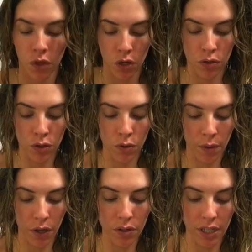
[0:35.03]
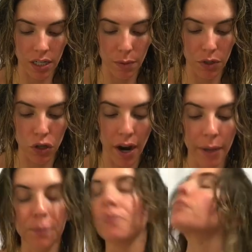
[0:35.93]
You do want your skin to be
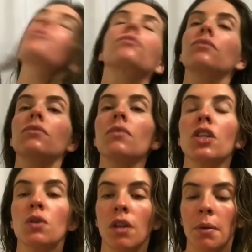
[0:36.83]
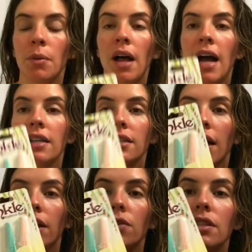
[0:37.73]
dry. So a lot of people ask,
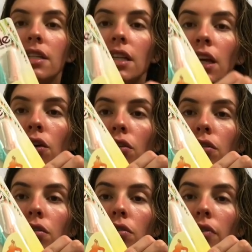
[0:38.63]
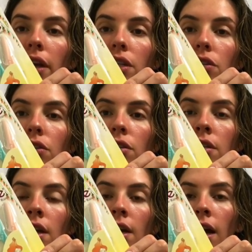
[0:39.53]
I use the Tinkle razors.
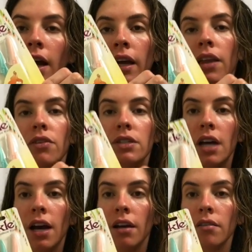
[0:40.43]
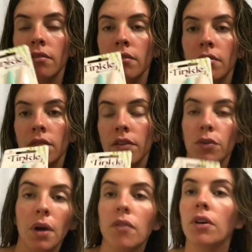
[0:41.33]
Again, there's not, if
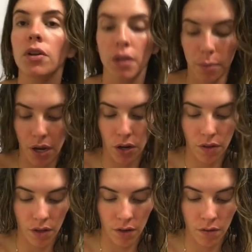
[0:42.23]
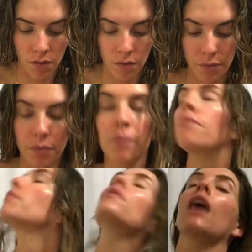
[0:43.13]
you have one you like better, then
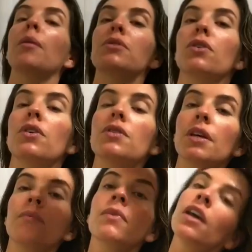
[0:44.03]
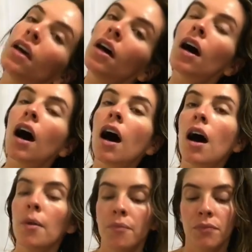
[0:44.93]
absolutely use it.
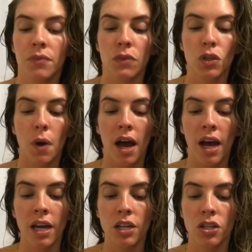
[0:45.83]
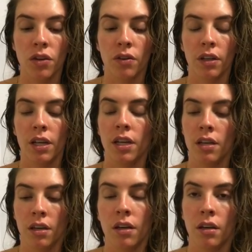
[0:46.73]
So I
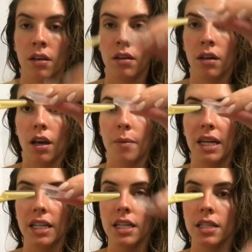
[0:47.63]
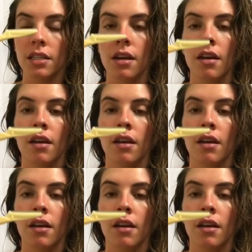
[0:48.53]
generally come like this.